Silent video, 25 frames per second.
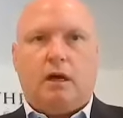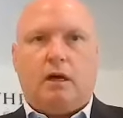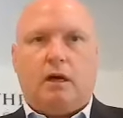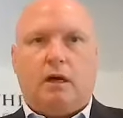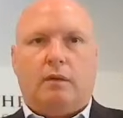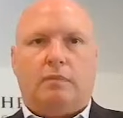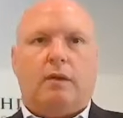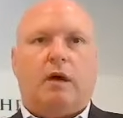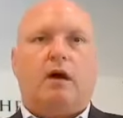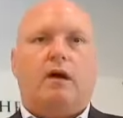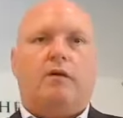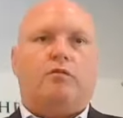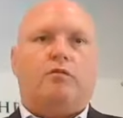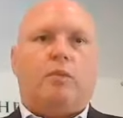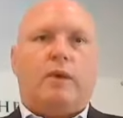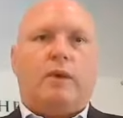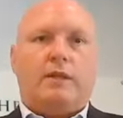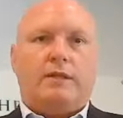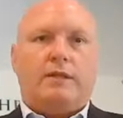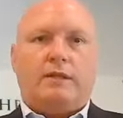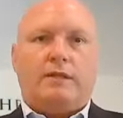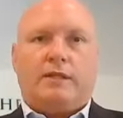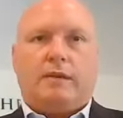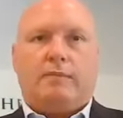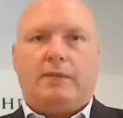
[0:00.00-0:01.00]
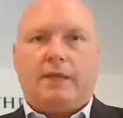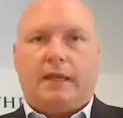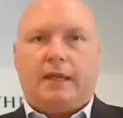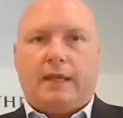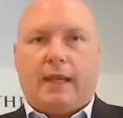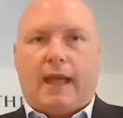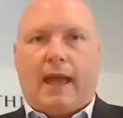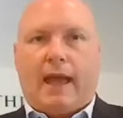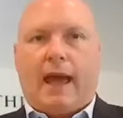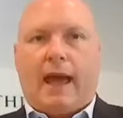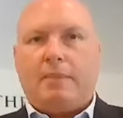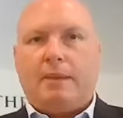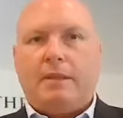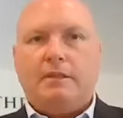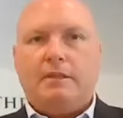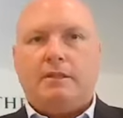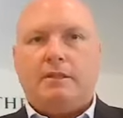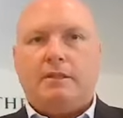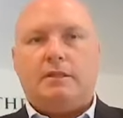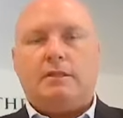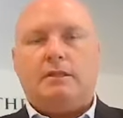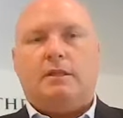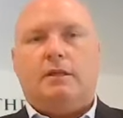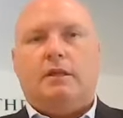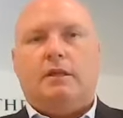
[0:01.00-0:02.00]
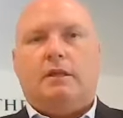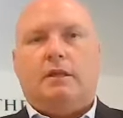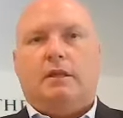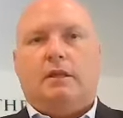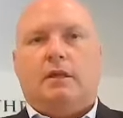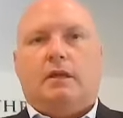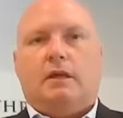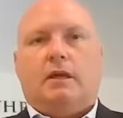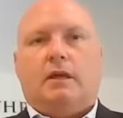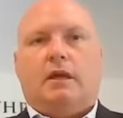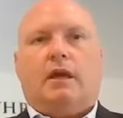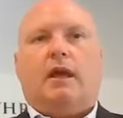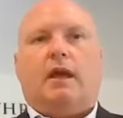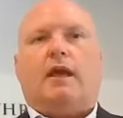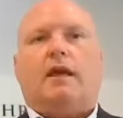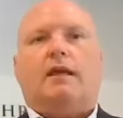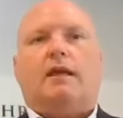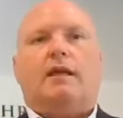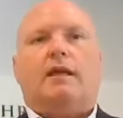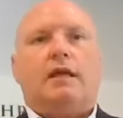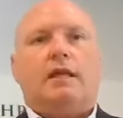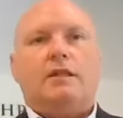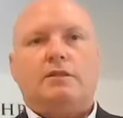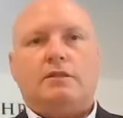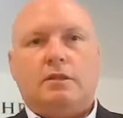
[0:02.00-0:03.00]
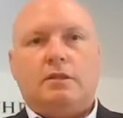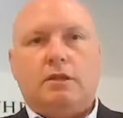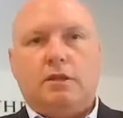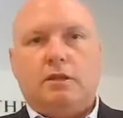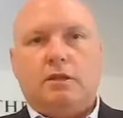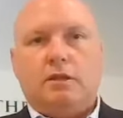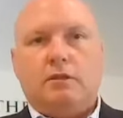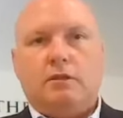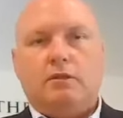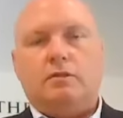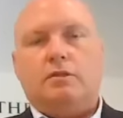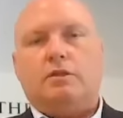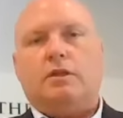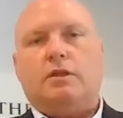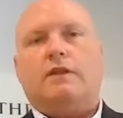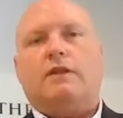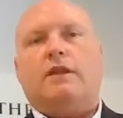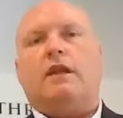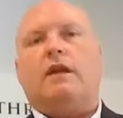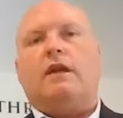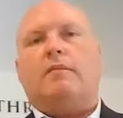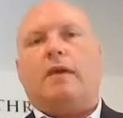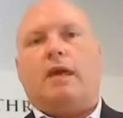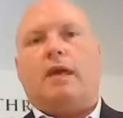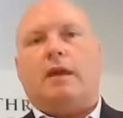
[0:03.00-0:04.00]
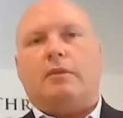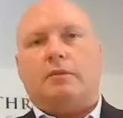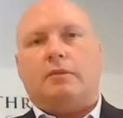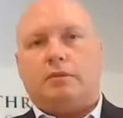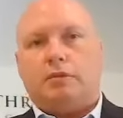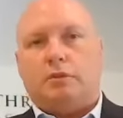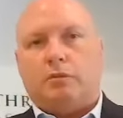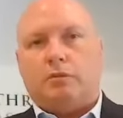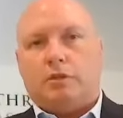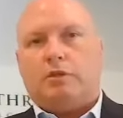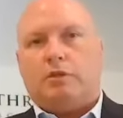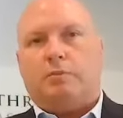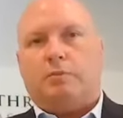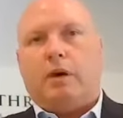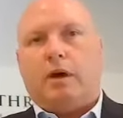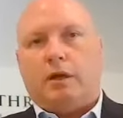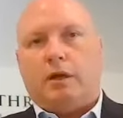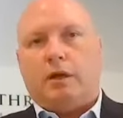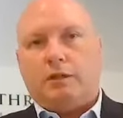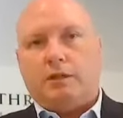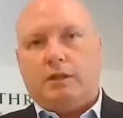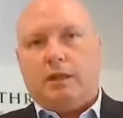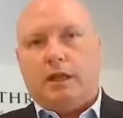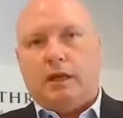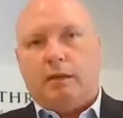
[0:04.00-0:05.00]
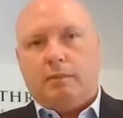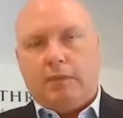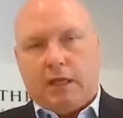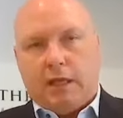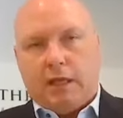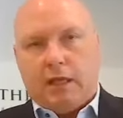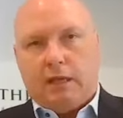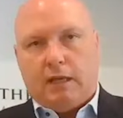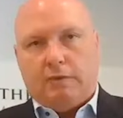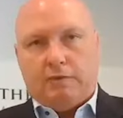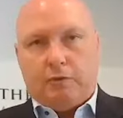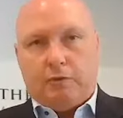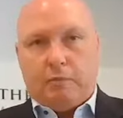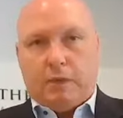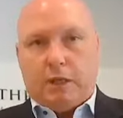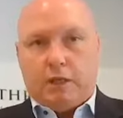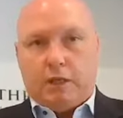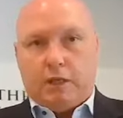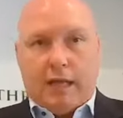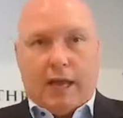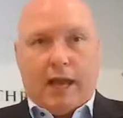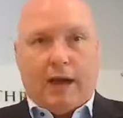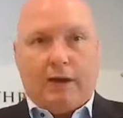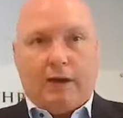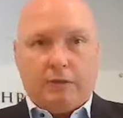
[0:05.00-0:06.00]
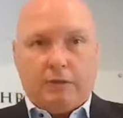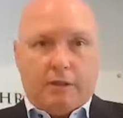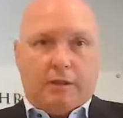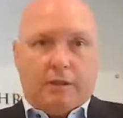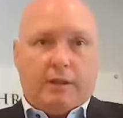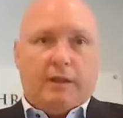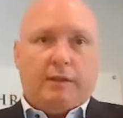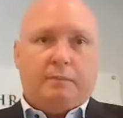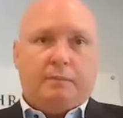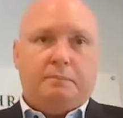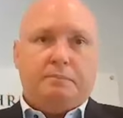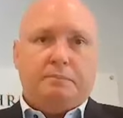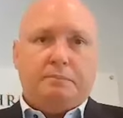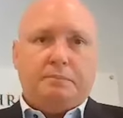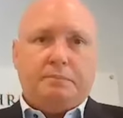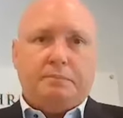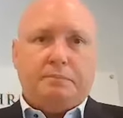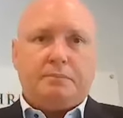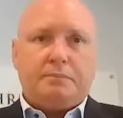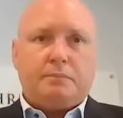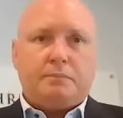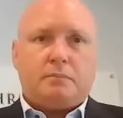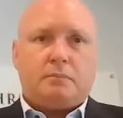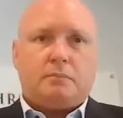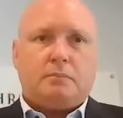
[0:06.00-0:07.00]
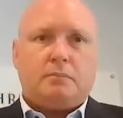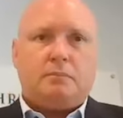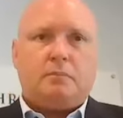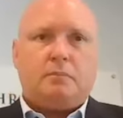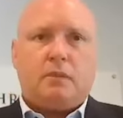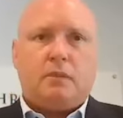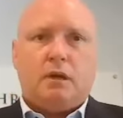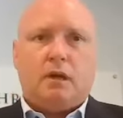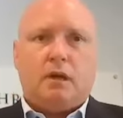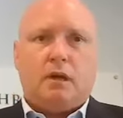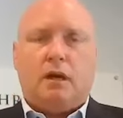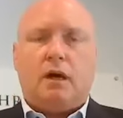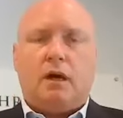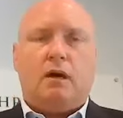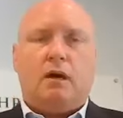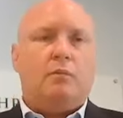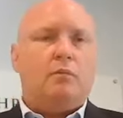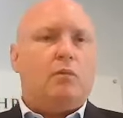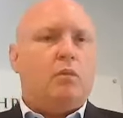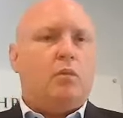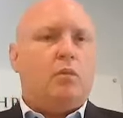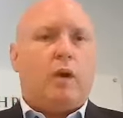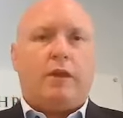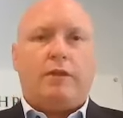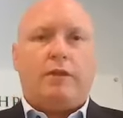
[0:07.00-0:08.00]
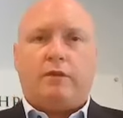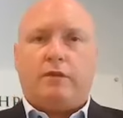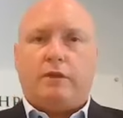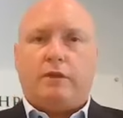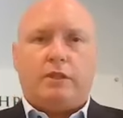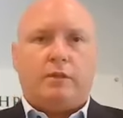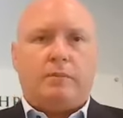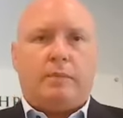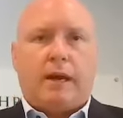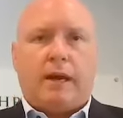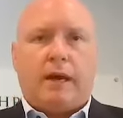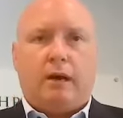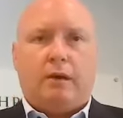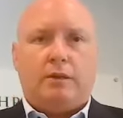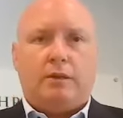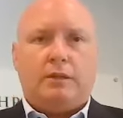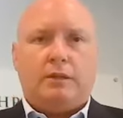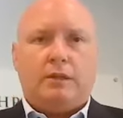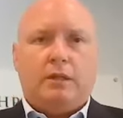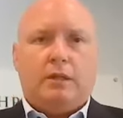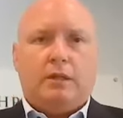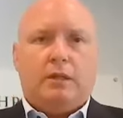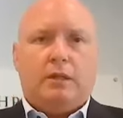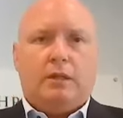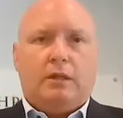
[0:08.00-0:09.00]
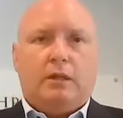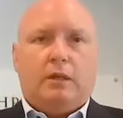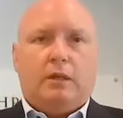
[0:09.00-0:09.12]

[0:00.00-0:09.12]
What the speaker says: of when something happens and hits the news, and then I'm able to respond to them and get information out to them, whether it's about